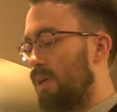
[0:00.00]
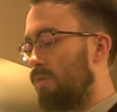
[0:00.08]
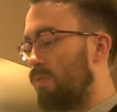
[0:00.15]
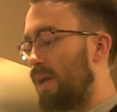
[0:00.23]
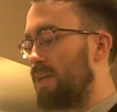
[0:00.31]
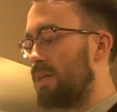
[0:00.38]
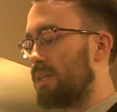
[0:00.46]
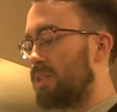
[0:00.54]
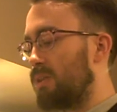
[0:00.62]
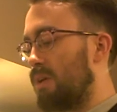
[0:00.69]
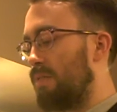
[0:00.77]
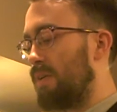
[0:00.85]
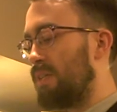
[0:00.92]
Rending
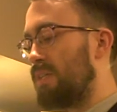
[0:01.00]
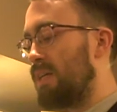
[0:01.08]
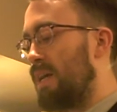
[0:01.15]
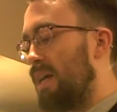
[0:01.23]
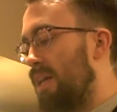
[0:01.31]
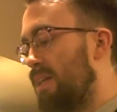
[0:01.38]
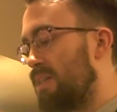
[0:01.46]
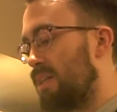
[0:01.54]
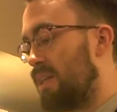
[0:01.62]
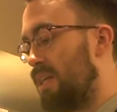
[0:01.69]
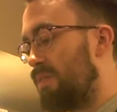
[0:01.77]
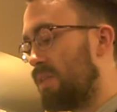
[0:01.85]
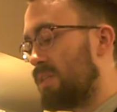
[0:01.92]
surface, it is
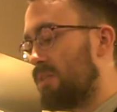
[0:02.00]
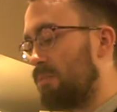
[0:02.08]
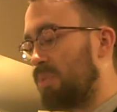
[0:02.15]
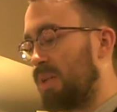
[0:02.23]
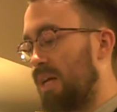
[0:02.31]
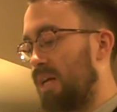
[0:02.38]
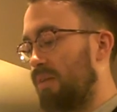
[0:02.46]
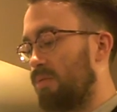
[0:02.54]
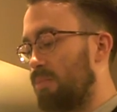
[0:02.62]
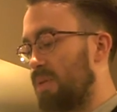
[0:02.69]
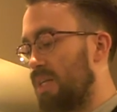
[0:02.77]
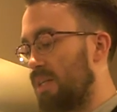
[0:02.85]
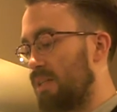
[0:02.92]
uneven, so playing
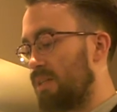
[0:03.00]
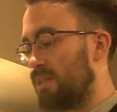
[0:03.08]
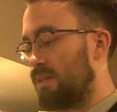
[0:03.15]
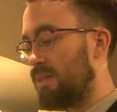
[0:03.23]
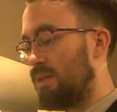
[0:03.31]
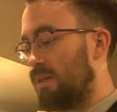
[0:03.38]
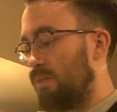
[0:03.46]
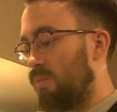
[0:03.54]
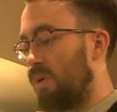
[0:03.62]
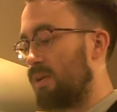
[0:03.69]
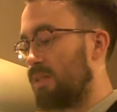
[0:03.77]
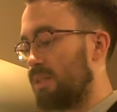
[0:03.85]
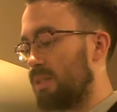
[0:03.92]
repeats,
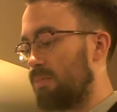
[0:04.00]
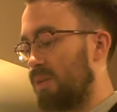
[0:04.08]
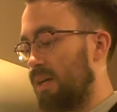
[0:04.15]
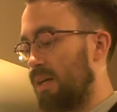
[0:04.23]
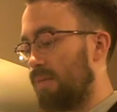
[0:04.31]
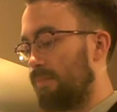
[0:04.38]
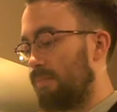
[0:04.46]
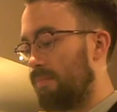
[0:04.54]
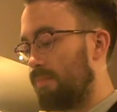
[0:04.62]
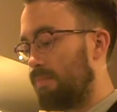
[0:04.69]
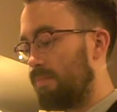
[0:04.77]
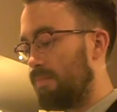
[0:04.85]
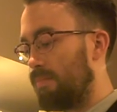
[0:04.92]
wanting to play,
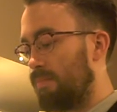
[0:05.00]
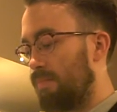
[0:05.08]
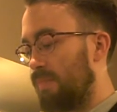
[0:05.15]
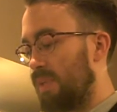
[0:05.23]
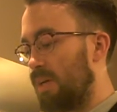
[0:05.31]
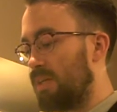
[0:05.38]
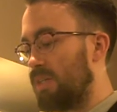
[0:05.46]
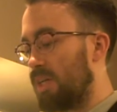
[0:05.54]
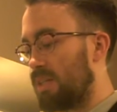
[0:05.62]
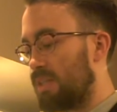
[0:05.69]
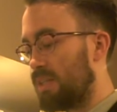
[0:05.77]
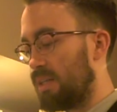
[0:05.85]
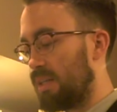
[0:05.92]

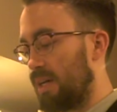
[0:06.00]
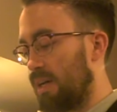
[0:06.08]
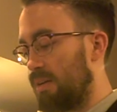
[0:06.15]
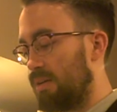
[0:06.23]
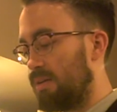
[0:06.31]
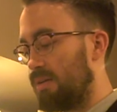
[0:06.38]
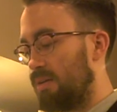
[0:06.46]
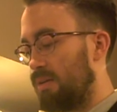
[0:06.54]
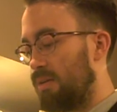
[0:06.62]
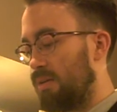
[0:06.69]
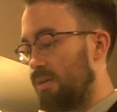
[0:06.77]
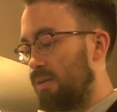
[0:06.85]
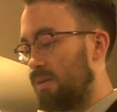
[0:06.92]
adjusting that,
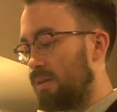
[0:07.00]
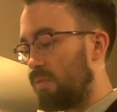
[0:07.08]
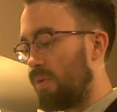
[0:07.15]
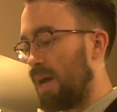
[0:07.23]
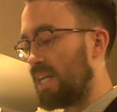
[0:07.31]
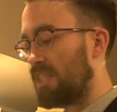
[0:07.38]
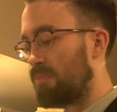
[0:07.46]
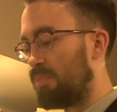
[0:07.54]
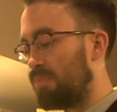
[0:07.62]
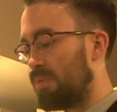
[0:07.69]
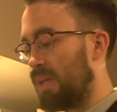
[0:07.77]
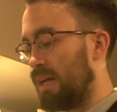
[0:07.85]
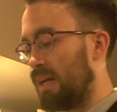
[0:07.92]
rasp
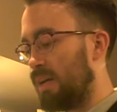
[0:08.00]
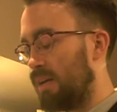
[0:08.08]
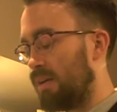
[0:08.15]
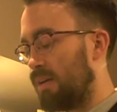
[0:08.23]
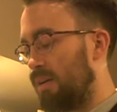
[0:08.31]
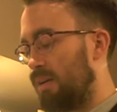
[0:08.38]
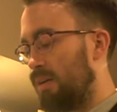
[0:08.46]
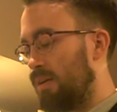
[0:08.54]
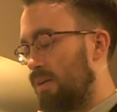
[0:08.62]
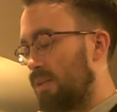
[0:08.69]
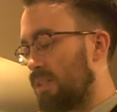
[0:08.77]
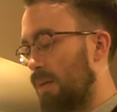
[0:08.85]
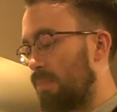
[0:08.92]
playing,
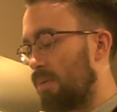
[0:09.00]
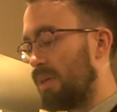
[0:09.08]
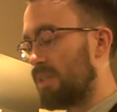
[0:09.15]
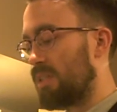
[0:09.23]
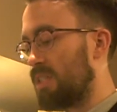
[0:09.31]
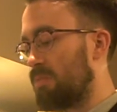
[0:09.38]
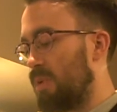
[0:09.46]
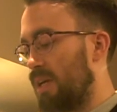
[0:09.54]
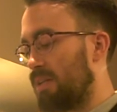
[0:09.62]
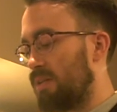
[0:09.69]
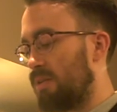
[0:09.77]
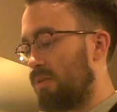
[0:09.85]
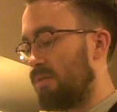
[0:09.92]
separate, spend
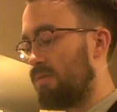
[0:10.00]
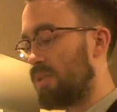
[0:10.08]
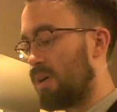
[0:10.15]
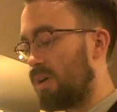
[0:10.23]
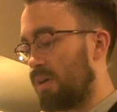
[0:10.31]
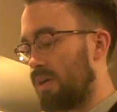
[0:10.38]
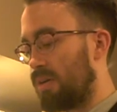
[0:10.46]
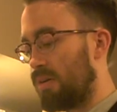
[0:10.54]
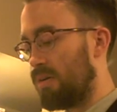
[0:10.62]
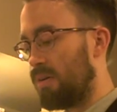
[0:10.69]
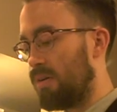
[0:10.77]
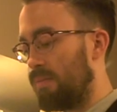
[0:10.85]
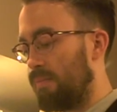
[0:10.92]
tone, dark, and
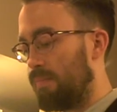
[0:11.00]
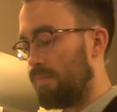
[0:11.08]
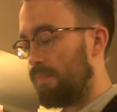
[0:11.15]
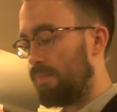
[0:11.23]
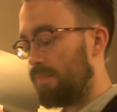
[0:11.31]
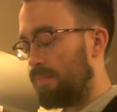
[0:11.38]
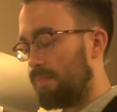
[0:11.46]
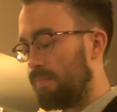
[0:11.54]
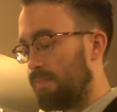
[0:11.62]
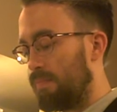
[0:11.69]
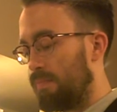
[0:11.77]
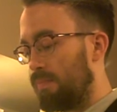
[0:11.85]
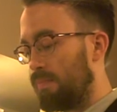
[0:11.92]
heard,
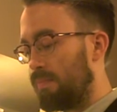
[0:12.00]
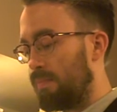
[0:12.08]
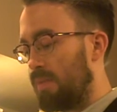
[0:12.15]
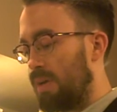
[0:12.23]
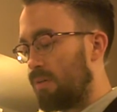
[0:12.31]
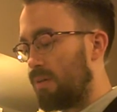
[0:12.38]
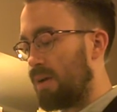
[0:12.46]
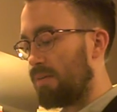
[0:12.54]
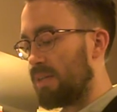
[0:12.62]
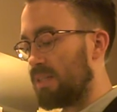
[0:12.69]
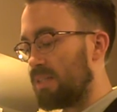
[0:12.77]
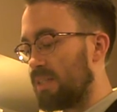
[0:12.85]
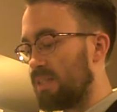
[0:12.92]
around
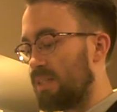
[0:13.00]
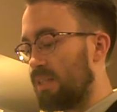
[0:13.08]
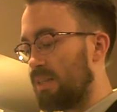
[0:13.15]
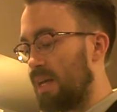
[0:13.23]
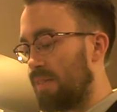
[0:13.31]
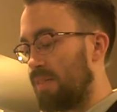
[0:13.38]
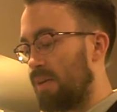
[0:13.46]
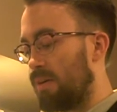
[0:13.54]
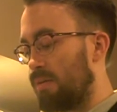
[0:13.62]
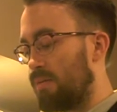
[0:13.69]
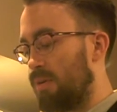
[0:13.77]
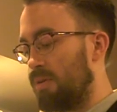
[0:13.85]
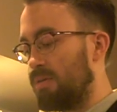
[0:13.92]
consistent that
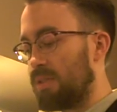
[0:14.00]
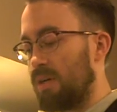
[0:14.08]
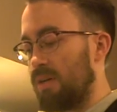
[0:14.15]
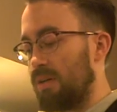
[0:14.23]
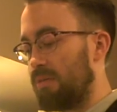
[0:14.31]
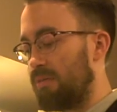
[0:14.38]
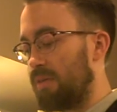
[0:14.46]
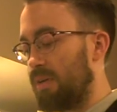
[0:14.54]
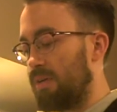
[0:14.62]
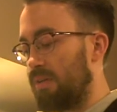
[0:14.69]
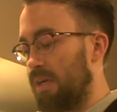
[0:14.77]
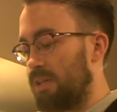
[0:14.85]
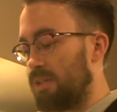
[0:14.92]
there arose hollow
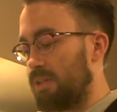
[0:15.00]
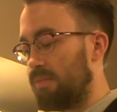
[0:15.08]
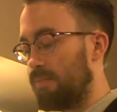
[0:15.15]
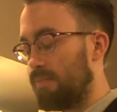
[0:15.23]
figuration,